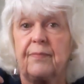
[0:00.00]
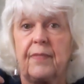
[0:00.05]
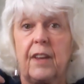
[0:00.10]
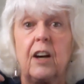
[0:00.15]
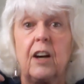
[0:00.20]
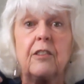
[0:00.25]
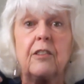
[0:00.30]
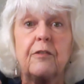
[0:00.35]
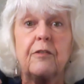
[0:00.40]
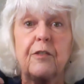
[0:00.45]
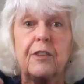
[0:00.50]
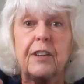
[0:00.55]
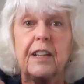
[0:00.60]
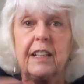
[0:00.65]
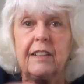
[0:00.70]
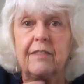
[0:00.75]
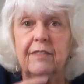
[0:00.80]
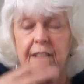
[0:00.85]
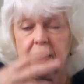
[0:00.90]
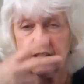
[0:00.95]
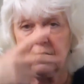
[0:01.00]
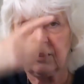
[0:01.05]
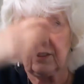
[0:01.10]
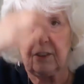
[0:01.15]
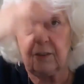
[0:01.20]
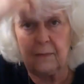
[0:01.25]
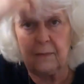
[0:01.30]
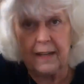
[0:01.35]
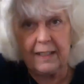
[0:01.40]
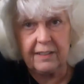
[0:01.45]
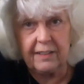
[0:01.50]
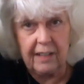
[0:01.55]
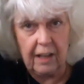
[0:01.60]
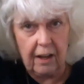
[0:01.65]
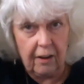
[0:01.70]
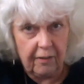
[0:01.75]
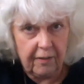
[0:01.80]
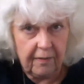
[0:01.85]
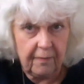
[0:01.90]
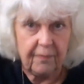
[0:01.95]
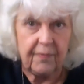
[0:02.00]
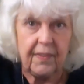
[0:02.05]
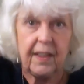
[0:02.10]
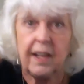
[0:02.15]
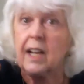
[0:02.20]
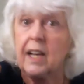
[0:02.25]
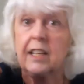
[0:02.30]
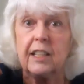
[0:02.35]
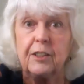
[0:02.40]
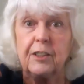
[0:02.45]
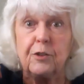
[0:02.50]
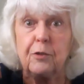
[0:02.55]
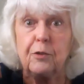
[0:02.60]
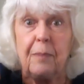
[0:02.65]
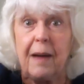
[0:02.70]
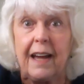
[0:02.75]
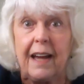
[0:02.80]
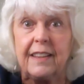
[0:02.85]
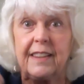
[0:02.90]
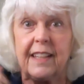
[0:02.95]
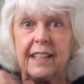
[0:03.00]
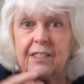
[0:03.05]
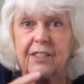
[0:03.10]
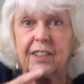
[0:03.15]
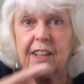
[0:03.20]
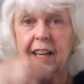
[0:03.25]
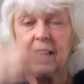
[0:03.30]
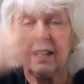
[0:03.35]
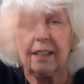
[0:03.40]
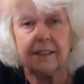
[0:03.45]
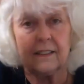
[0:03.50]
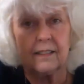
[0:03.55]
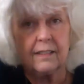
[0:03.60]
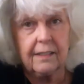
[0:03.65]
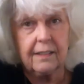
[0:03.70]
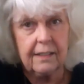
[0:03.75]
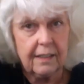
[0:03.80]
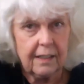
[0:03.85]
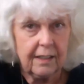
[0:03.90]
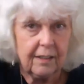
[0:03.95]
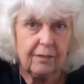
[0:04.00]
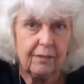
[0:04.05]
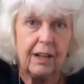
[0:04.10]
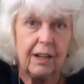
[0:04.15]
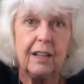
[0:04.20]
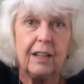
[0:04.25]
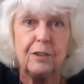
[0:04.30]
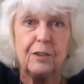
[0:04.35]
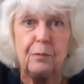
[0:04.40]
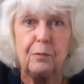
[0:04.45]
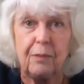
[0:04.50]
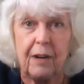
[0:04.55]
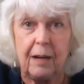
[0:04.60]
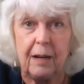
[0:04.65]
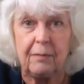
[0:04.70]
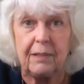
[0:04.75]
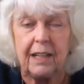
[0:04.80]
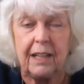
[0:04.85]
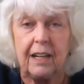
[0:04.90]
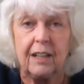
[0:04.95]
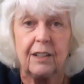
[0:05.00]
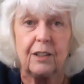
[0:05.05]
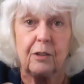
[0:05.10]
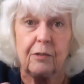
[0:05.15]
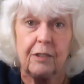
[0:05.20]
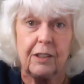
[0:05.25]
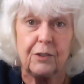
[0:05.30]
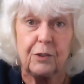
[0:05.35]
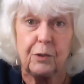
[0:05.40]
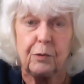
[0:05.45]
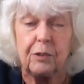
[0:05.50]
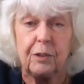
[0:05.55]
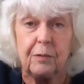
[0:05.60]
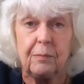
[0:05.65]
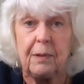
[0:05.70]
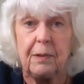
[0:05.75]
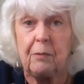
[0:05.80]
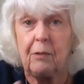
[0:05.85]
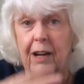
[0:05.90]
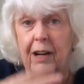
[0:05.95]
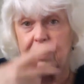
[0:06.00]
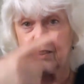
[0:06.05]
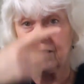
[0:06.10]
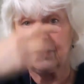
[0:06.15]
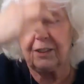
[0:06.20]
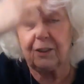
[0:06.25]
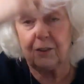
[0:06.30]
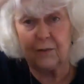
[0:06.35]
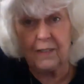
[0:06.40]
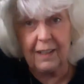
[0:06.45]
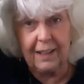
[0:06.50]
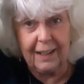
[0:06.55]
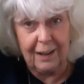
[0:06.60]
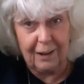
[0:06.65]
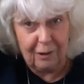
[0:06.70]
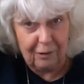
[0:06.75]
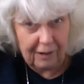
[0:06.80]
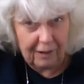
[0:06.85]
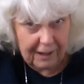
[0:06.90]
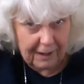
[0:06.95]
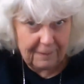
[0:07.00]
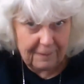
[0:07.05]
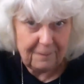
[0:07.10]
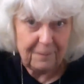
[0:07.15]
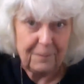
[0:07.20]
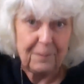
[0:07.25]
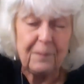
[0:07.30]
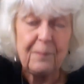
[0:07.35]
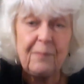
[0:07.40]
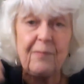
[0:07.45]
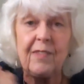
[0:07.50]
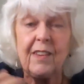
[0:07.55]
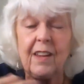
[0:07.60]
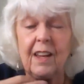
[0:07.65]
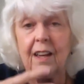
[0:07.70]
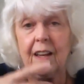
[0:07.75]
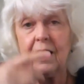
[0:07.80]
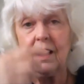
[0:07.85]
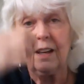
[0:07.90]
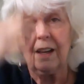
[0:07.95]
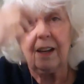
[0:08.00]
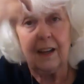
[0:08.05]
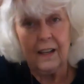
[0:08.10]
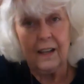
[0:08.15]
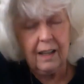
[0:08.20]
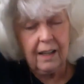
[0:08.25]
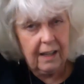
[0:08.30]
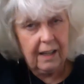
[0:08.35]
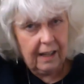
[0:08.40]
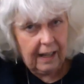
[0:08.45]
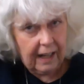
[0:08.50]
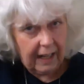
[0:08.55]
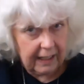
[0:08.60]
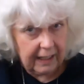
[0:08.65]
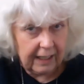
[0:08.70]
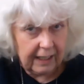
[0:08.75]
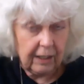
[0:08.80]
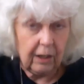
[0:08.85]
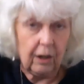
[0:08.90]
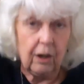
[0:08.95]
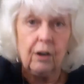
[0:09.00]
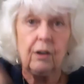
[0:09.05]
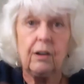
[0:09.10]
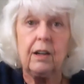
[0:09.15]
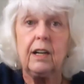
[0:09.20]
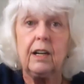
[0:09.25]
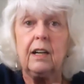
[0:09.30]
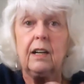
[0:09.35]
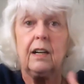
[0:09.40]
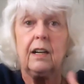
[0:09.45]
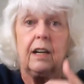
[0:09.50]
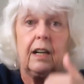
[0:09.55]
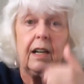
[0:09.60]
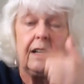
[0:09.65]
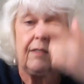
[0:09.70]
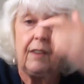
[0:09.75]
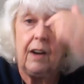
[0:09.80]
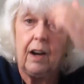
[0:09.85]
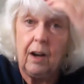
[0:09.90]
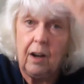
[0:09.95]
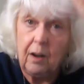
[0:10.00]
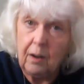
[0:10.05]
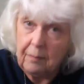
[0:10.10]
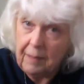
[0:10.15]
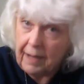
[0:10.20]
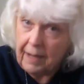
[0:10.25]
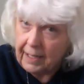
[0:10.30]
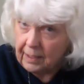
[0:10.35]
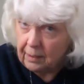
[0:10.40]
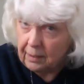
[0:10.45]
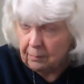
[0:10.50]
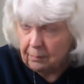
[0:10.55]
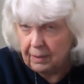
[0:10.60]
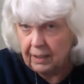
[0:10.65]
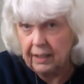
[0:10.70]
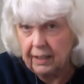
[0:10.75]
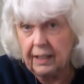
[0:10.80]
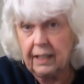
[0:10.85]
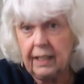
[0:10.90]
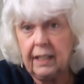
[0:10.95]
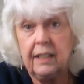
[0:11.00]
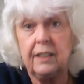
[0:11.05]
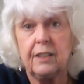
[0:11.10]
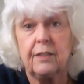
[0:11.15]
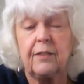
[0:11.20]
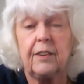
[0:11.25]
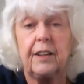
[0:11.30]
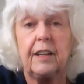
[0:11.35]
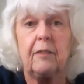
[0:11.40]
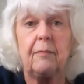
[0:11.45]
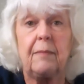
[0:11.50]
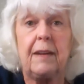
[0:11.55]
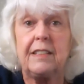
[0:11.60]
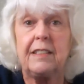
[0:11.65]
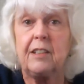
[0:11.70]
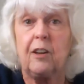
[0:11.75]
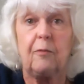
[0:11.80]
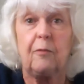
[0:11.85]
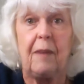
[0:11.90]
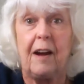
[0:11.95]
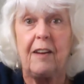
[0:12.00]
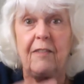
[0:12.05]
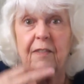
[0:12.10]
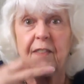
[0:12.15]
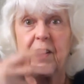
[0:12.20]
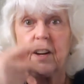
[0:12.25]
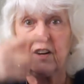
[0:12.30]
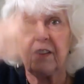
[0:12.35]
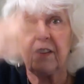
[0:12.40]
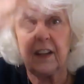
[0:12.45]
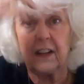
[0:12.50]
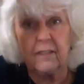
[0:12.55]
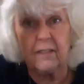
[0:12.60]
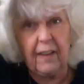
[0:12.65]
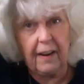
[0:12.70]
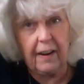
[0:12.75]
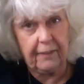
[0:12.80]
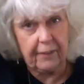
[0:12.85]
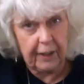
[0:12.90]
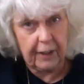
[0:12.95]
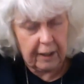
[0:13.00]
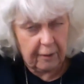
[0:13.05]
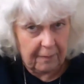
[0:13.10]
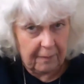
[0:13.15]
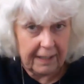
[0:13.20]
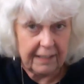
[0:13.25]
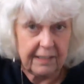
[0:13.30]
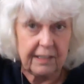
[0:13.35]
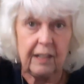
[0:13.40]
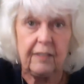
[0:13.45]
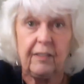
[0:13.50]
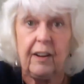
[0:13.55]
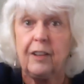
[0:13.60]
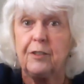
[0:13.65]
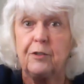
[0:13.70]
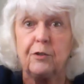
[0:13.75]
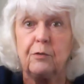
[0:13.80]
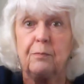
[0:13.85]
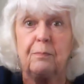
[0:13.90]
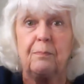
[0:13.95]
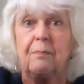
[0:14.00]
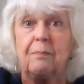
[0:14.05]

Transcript: unforgiveness of myself, that I'm going to do bad things again. Well, you probably aren't, or else you wouldn't be watching this video, right? I let go of all my inability to forgive myself, my fear that if I forgive myself, I'll do